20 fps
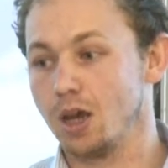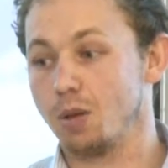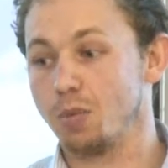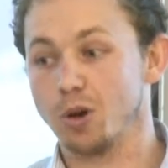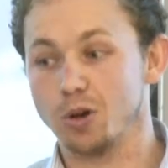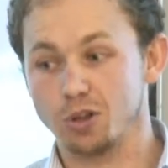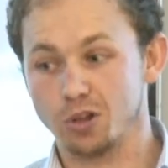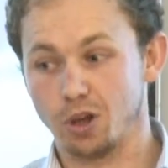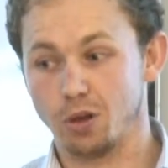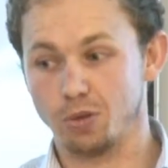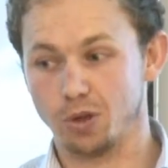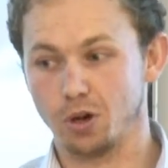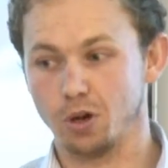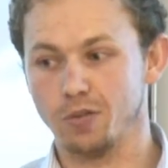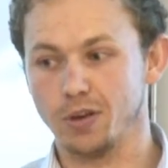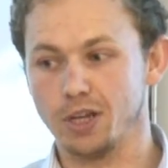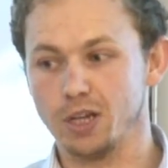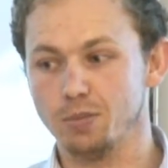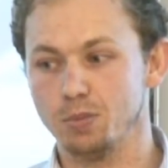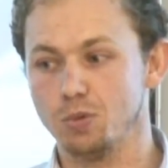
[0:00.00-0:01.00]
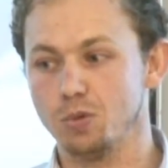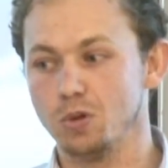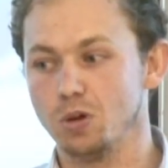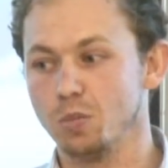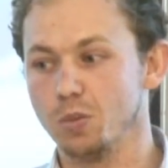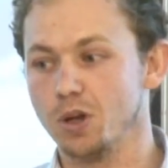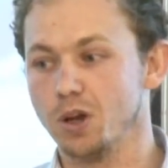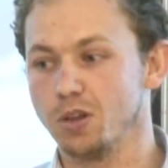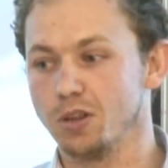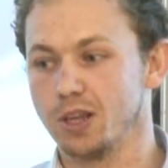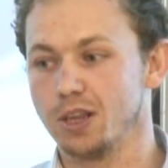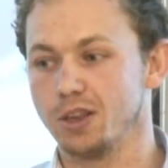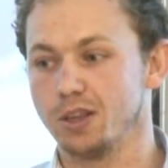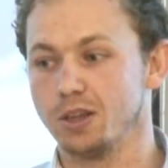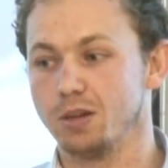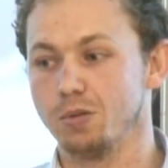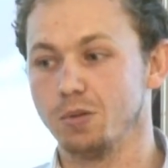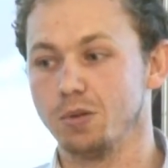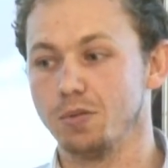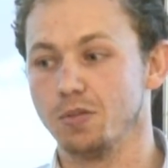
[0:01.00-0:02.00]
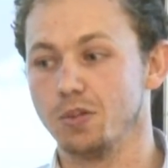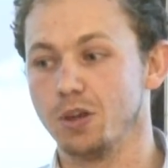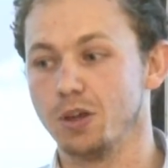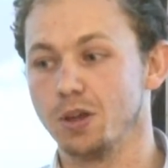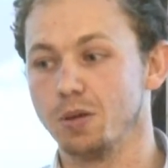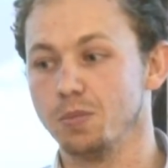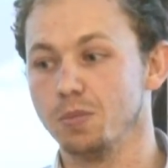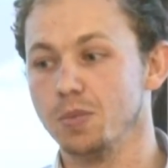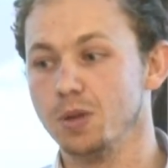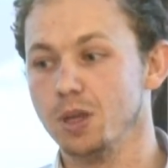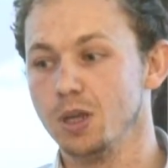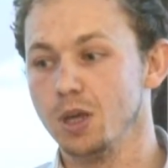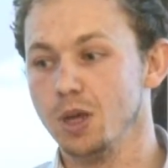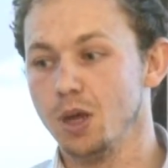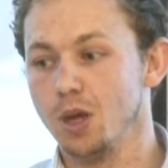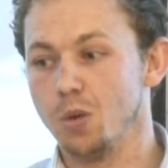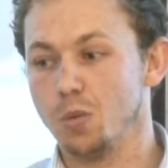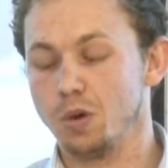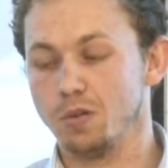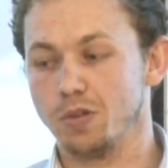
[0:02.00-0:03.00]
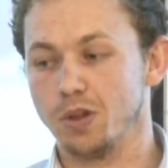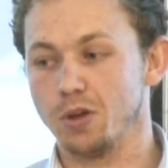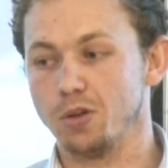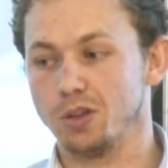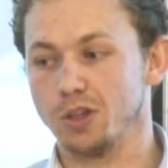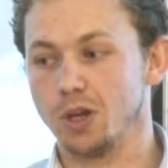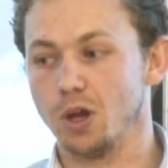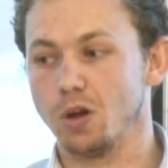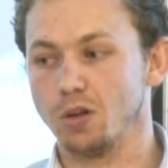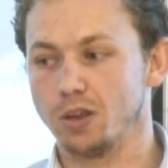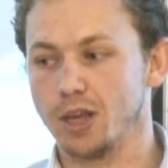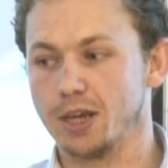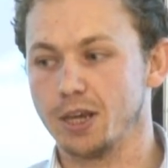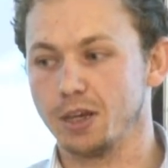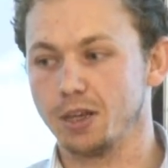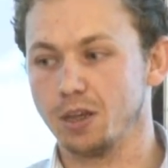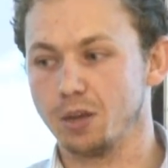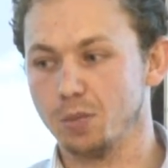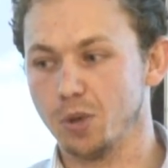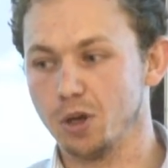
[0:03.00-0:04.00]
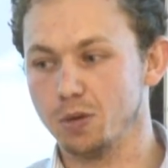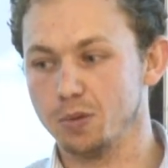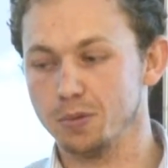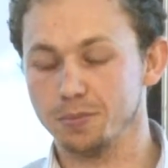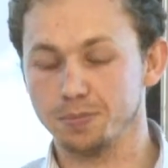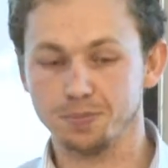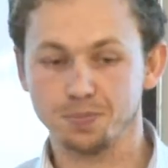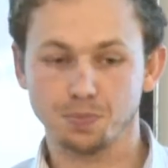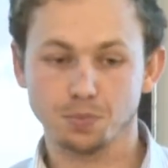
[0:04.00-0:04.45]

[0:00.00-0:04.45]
Prototypes are available, and we are testing with those in ARTEC at the moment.